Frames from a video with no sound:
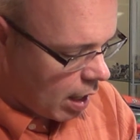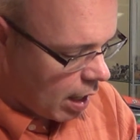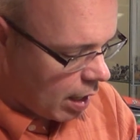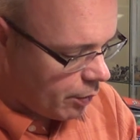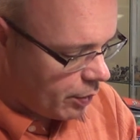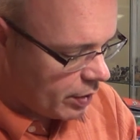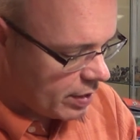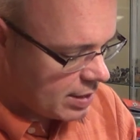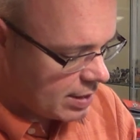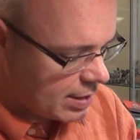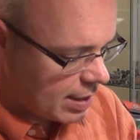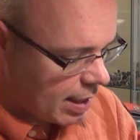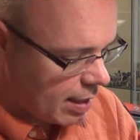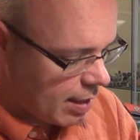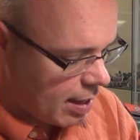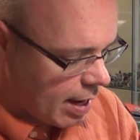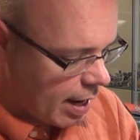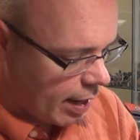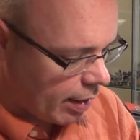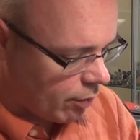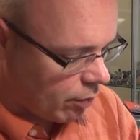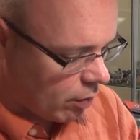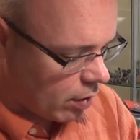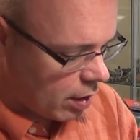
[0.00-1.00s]
would say
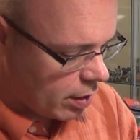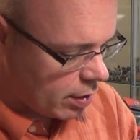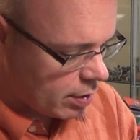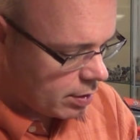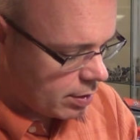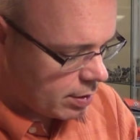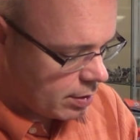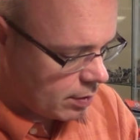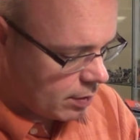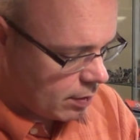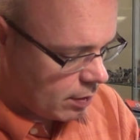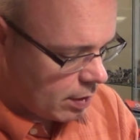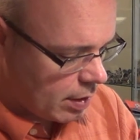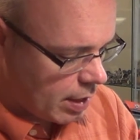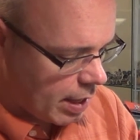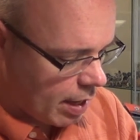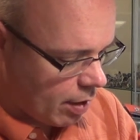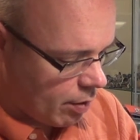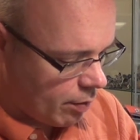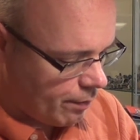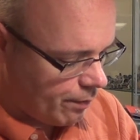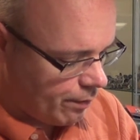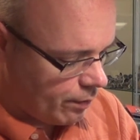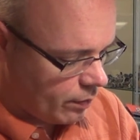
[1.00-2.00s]
Necrons.
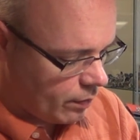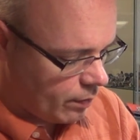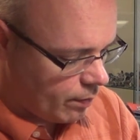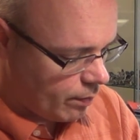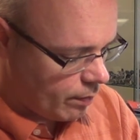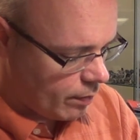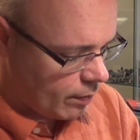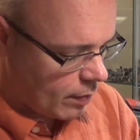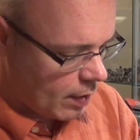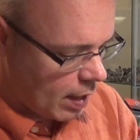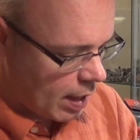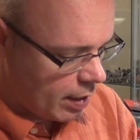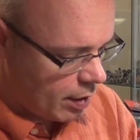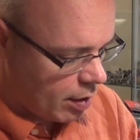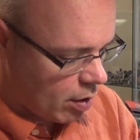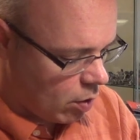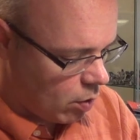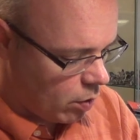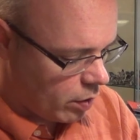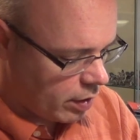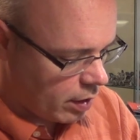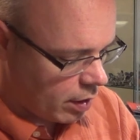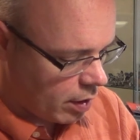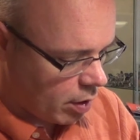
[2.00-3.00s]
Now, I
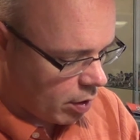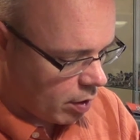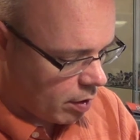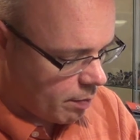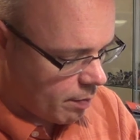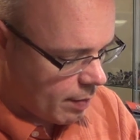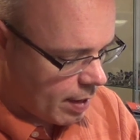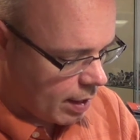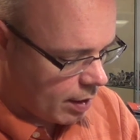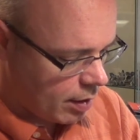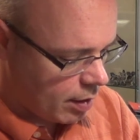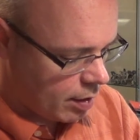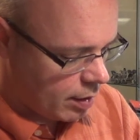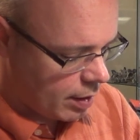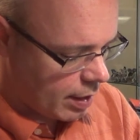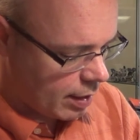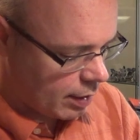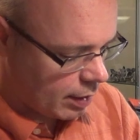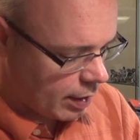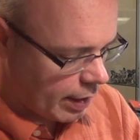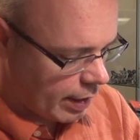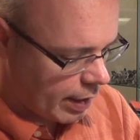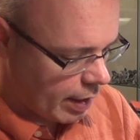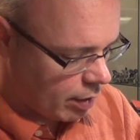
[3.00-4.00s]
know in the current meta
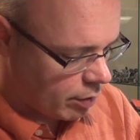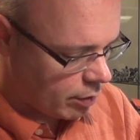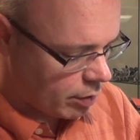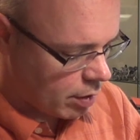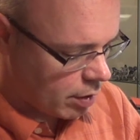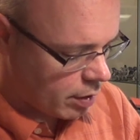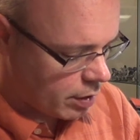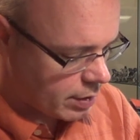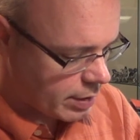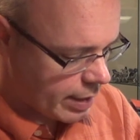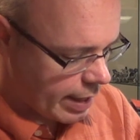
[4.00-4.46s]
that, like, Eldar and